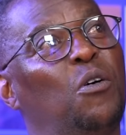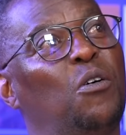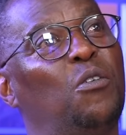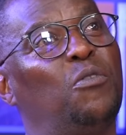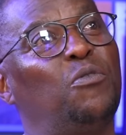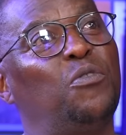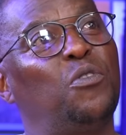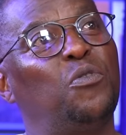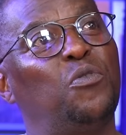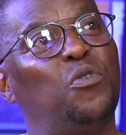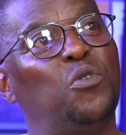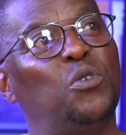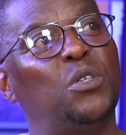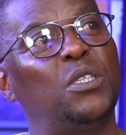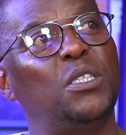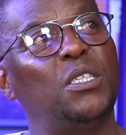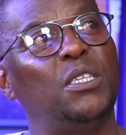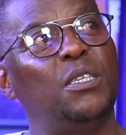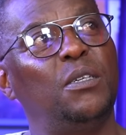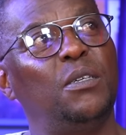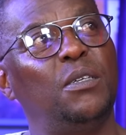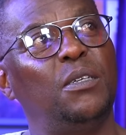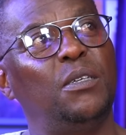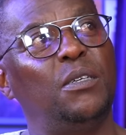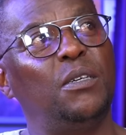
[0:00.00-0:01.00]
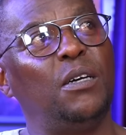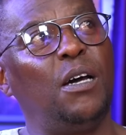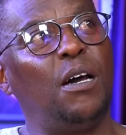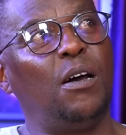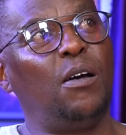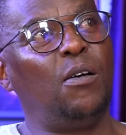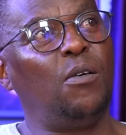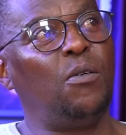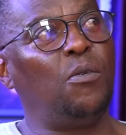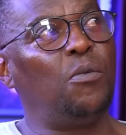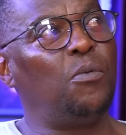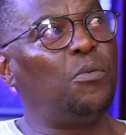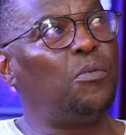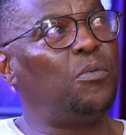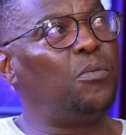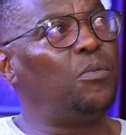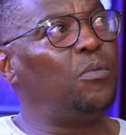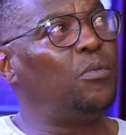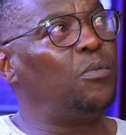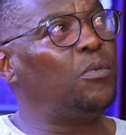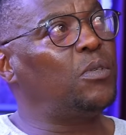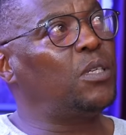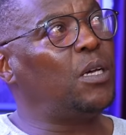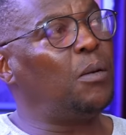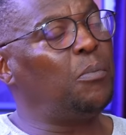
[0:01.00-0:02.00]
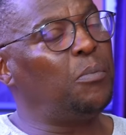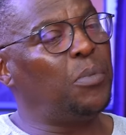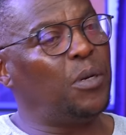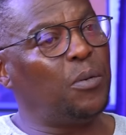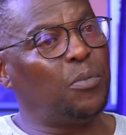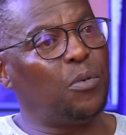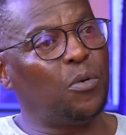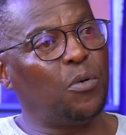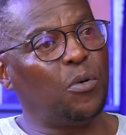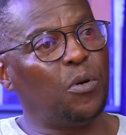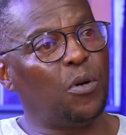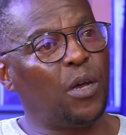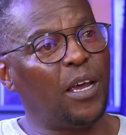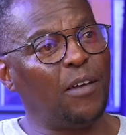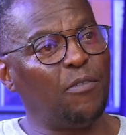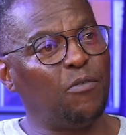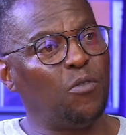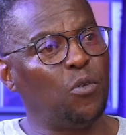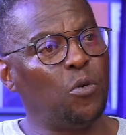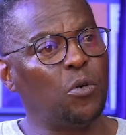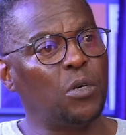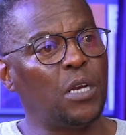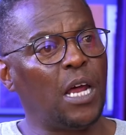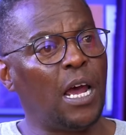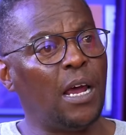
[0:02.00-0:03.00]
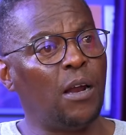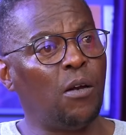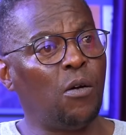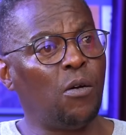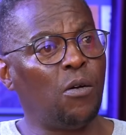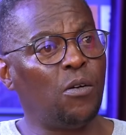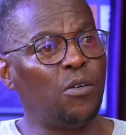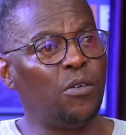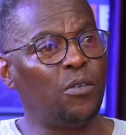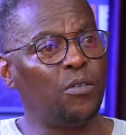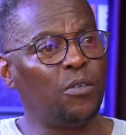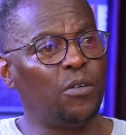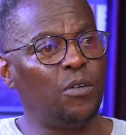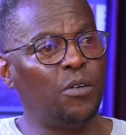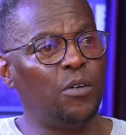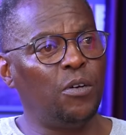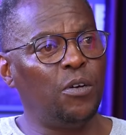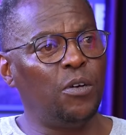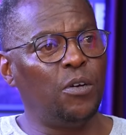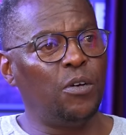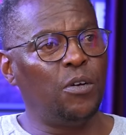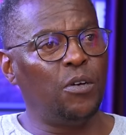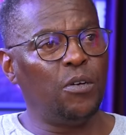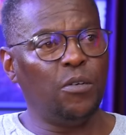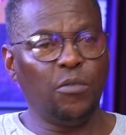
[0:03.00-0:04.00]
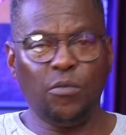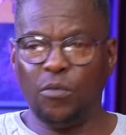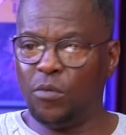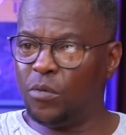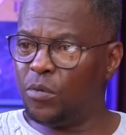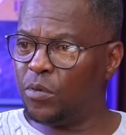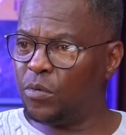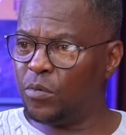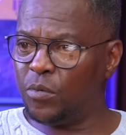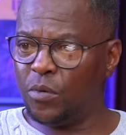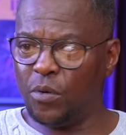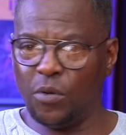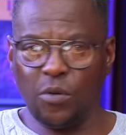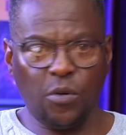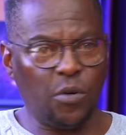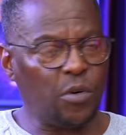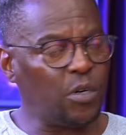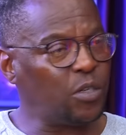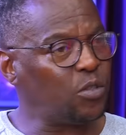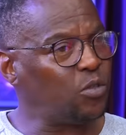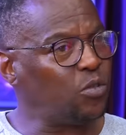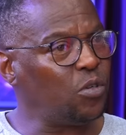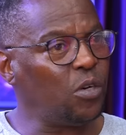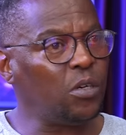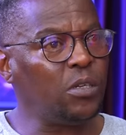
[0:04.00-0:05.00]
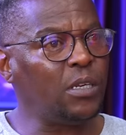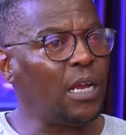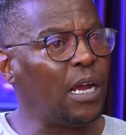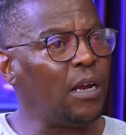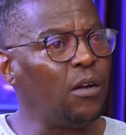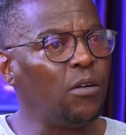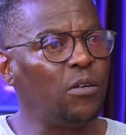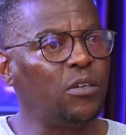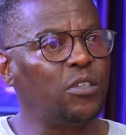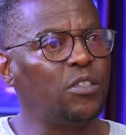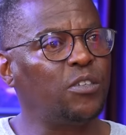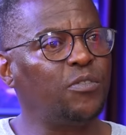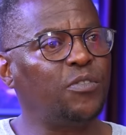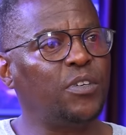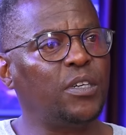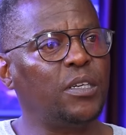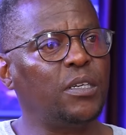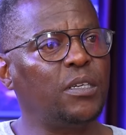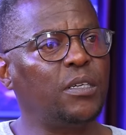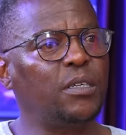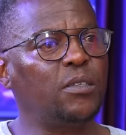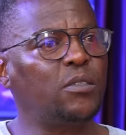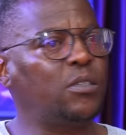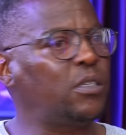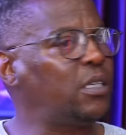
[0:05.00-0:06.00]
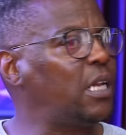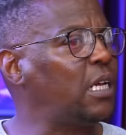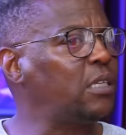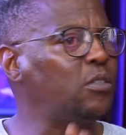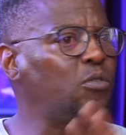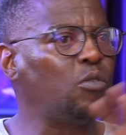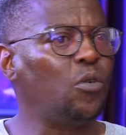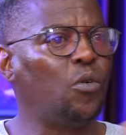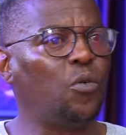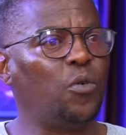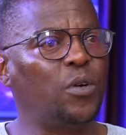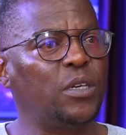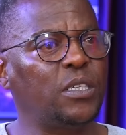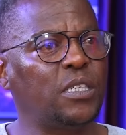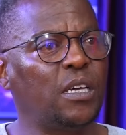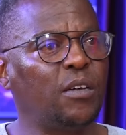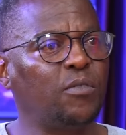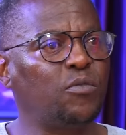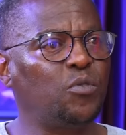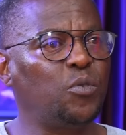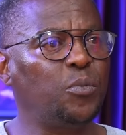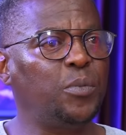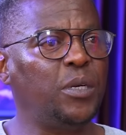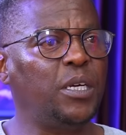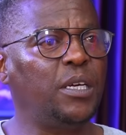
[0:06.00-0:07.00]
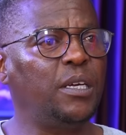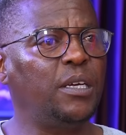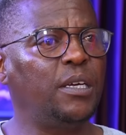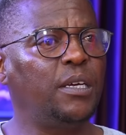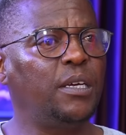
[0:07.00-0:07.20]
of, if you see how some people will have no dialogue. Of course, it's not dialogue driven. It doesn't always have to be.